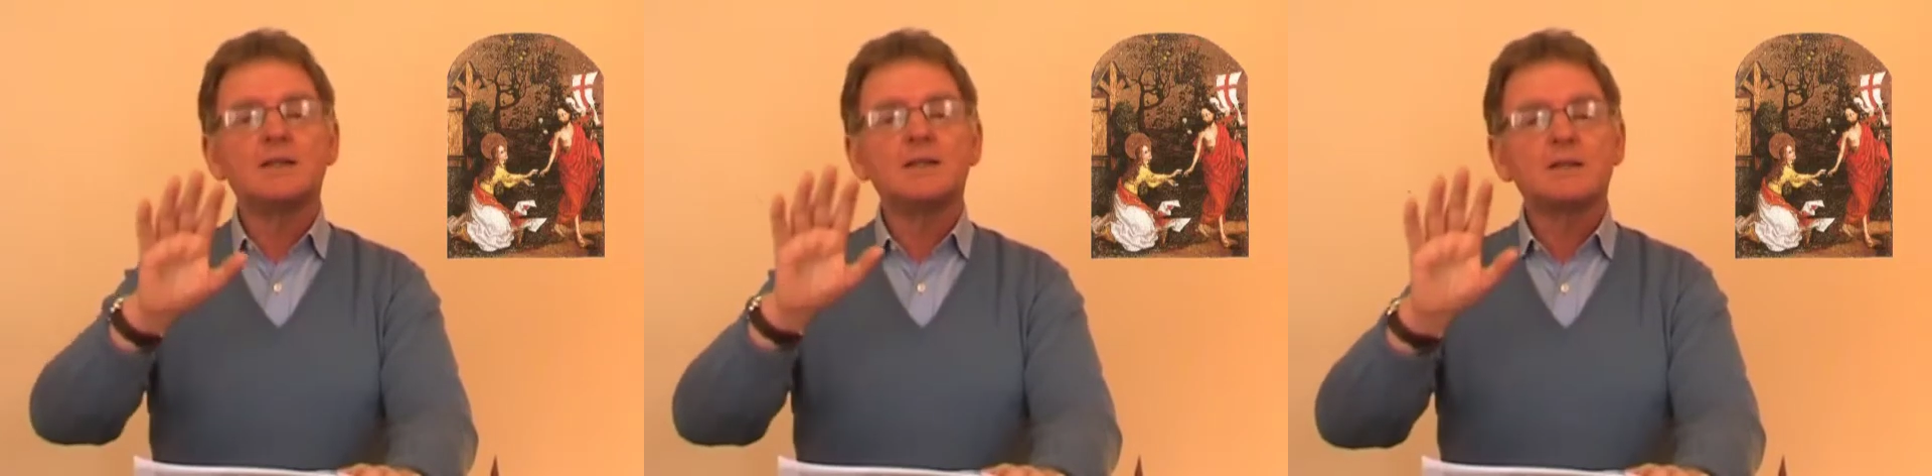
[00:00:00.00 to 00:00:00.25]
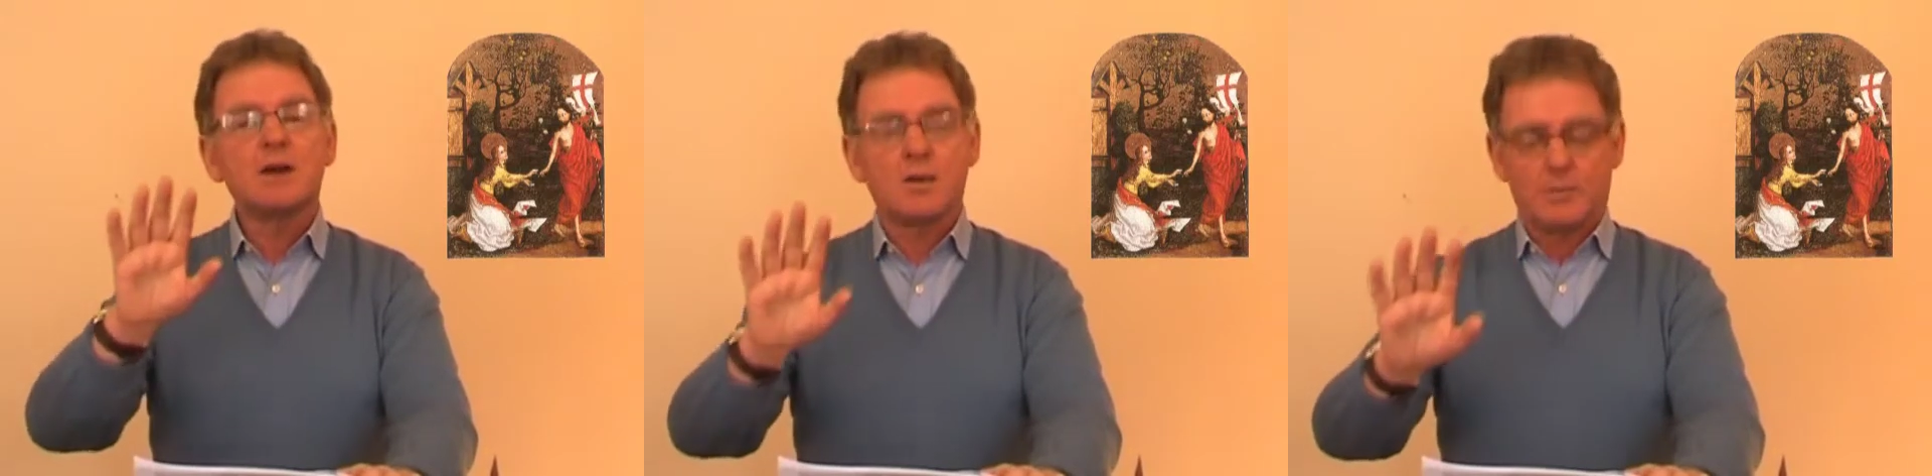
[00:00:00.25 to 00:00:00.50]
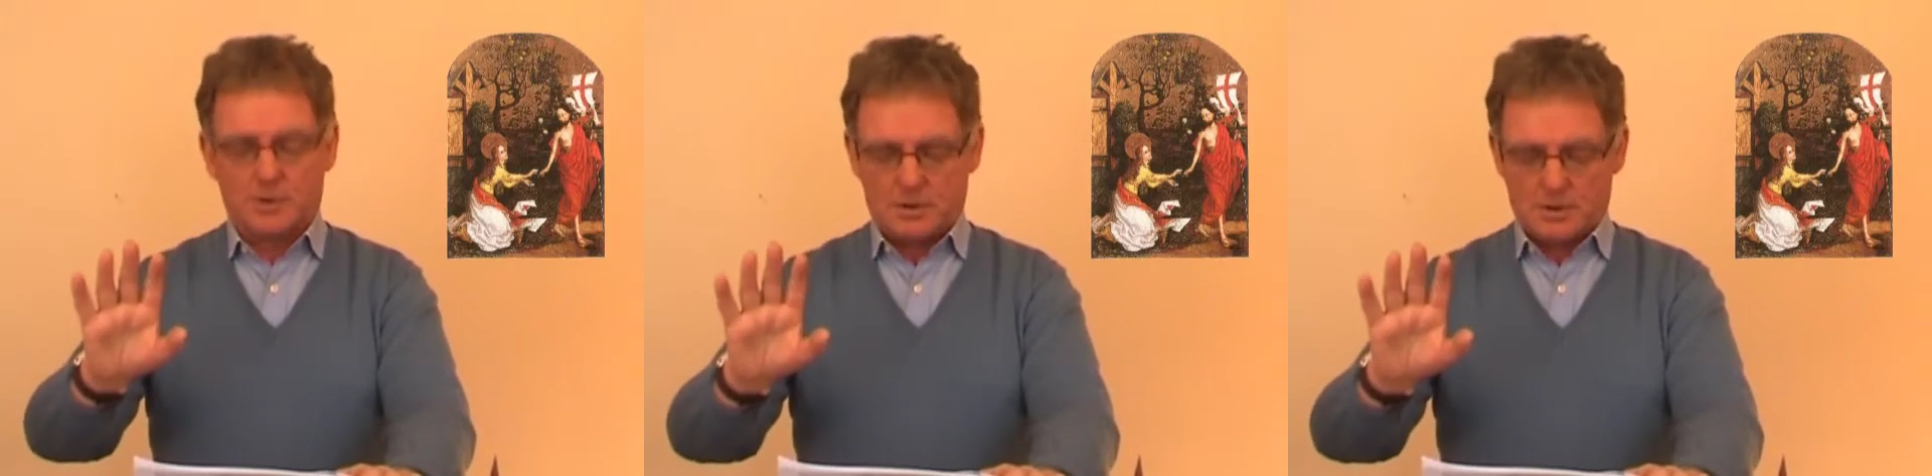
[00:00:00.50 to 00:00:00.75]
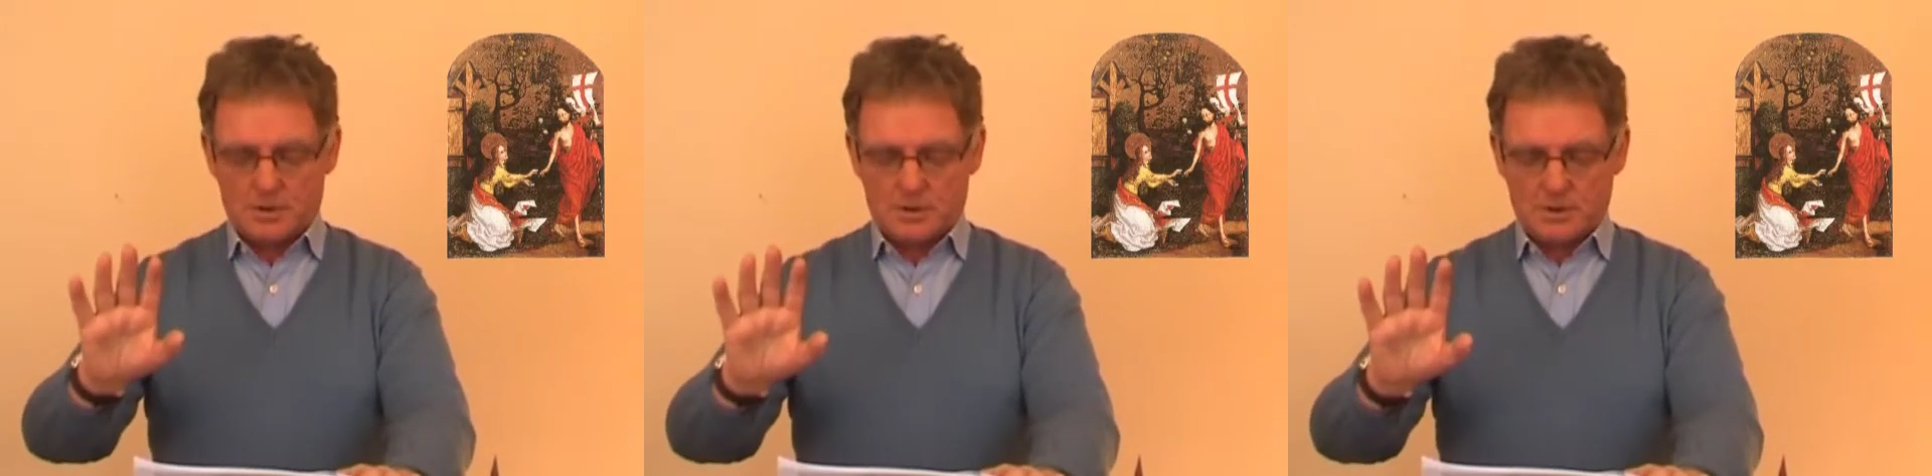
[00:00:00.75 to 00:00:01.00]
disciple,
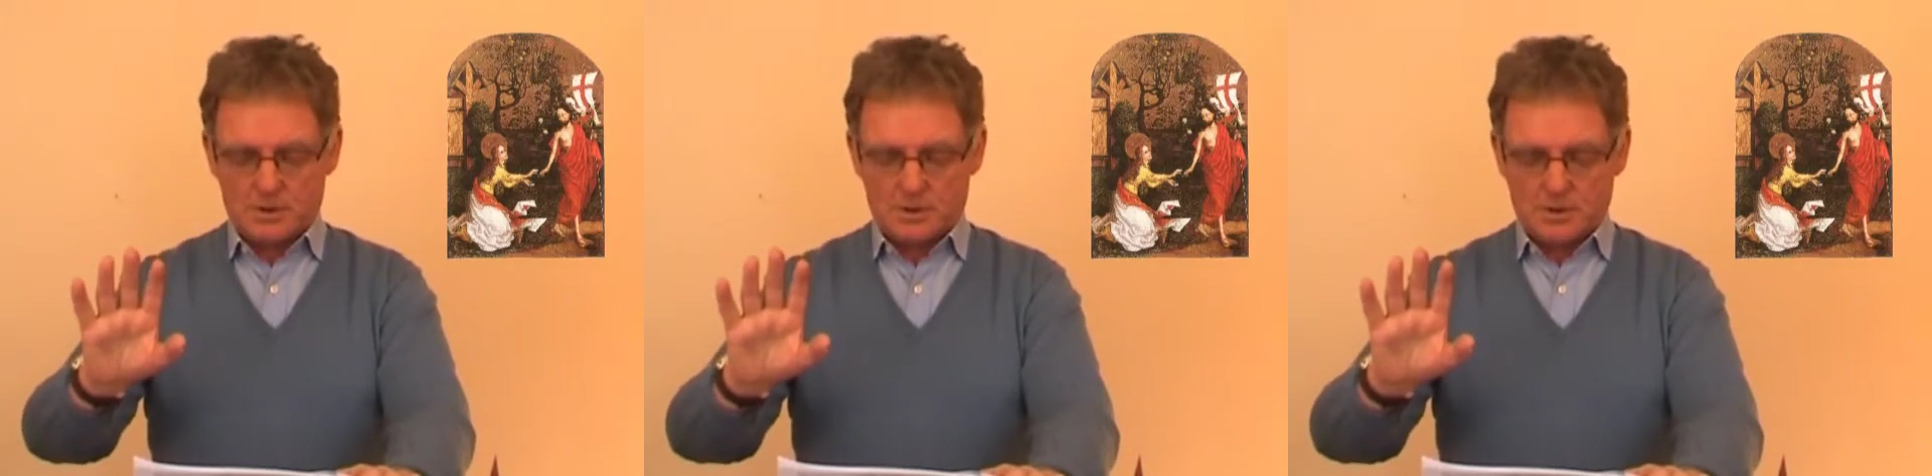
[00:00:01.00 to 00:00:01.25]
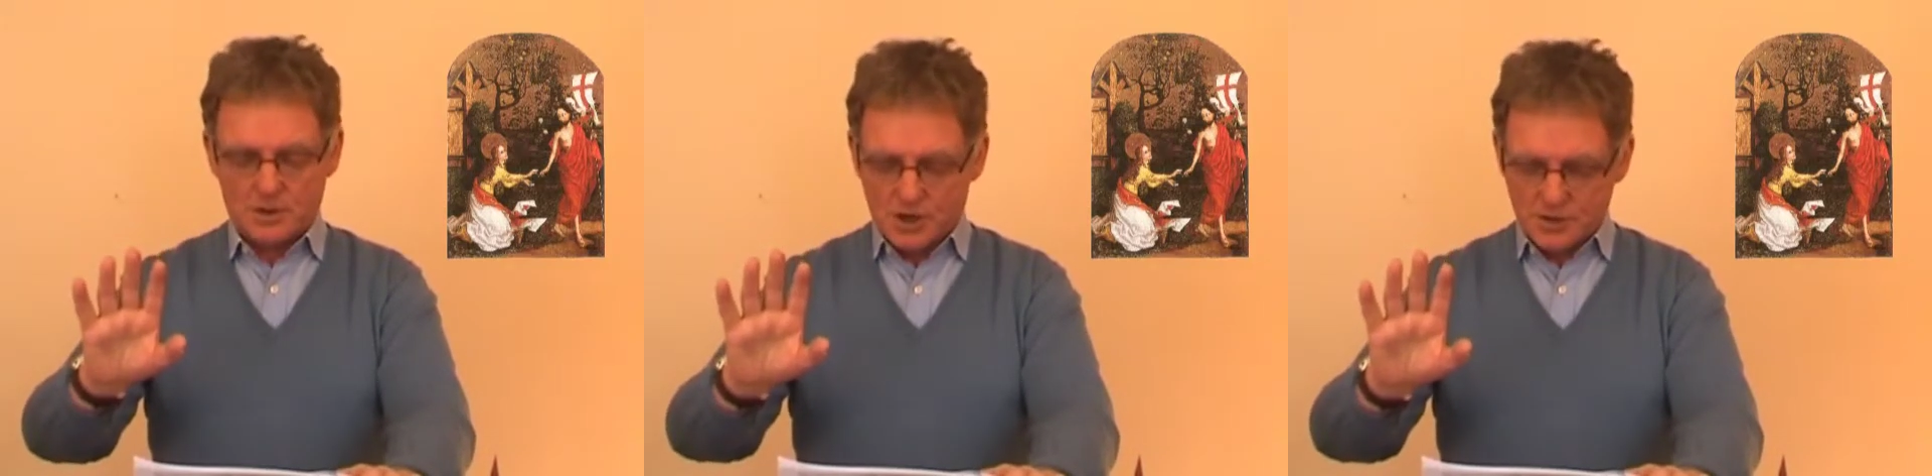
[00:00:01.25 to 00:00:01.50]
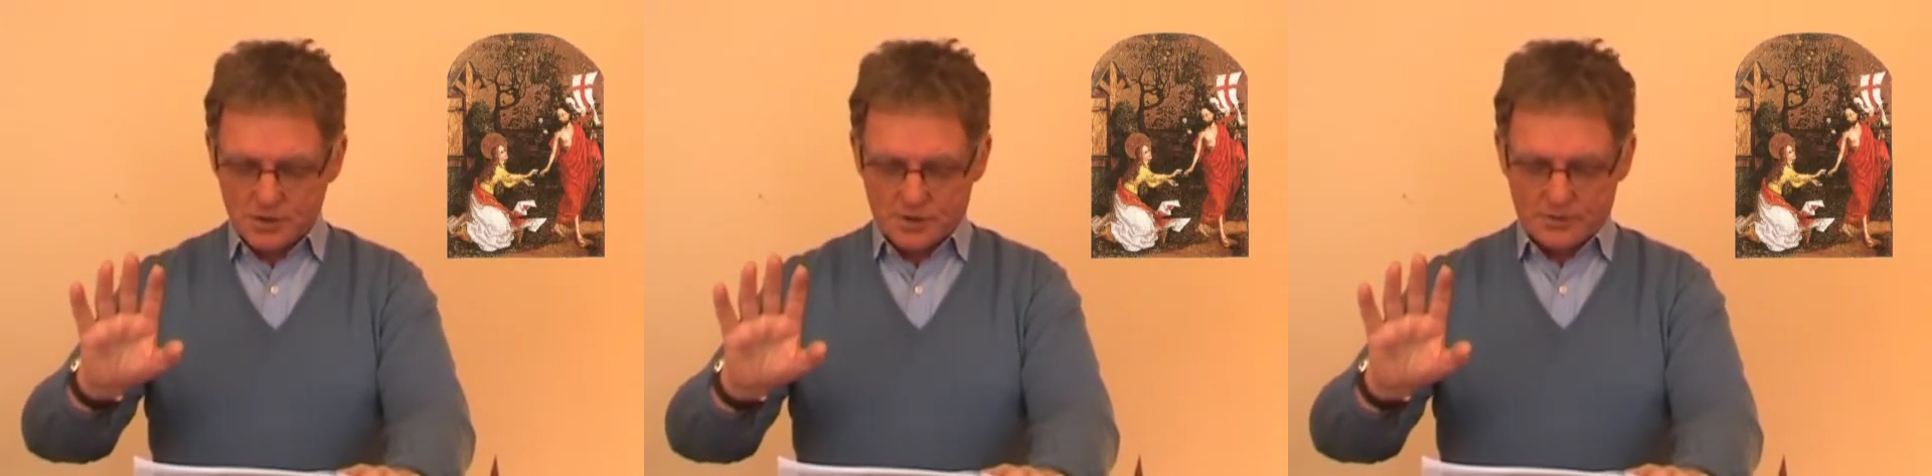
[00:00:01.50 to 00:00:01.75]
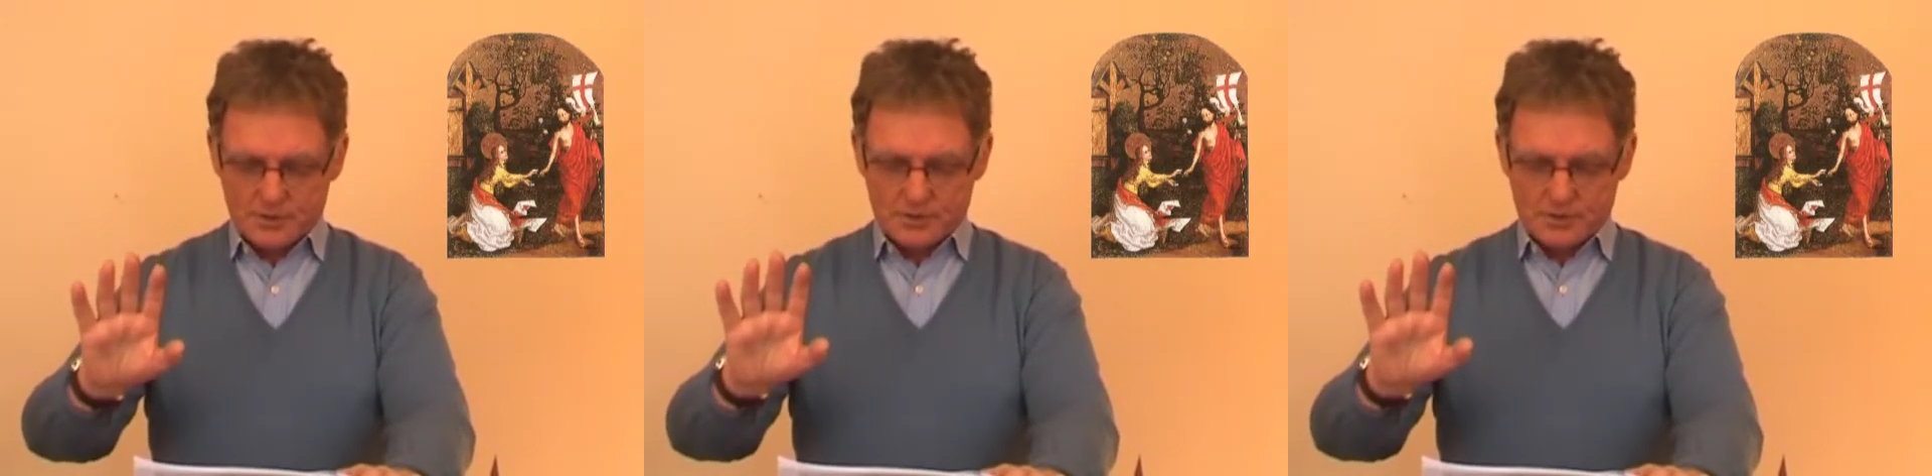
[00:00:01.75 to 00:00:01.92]
Joseph.